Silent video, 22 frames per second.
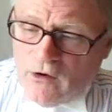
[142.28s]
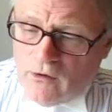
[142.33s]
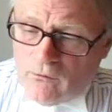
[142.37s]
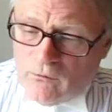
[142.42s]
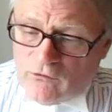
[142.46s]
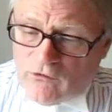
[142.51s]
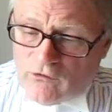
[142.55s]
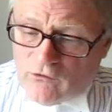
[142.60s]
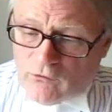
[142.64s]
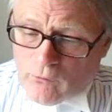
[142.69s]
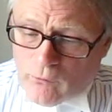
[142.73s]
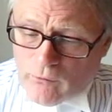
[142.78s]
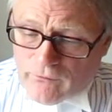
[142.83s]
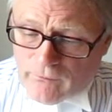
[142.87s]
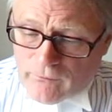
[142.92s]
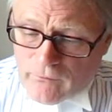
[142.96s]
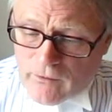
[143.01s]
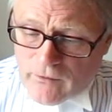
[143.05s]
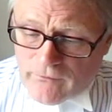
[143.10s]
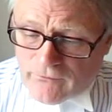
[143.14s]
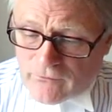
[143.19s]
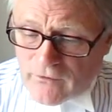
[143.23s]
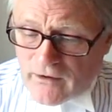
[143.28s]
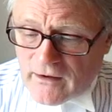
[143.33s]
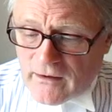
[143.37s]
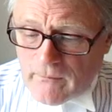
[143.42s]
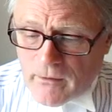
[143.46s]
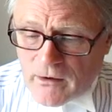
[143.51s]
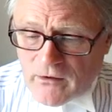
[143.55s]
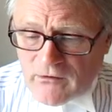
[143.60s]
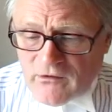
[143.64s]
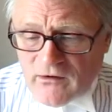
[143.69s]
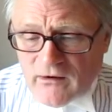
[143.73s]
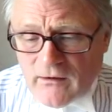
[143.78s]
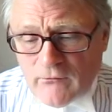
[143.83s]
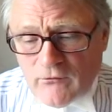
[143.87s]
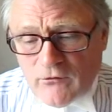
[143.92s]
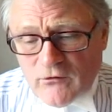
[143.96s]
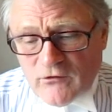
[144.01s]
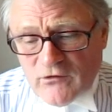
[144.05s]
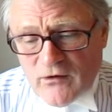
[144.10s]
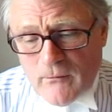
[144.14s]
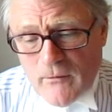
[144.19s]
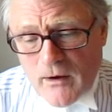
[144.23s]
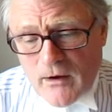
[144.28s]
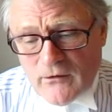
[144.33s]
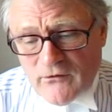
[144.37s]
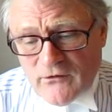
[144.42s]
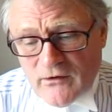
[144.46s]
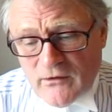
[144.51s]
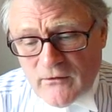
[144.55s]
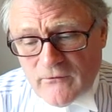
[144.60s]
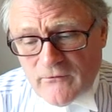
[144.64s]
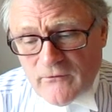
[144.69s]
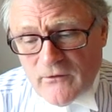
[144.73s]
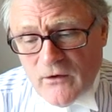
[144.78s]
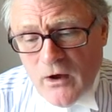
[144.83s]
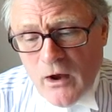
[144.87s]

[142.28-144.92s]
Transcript: which is always worth reading because it gives you some idea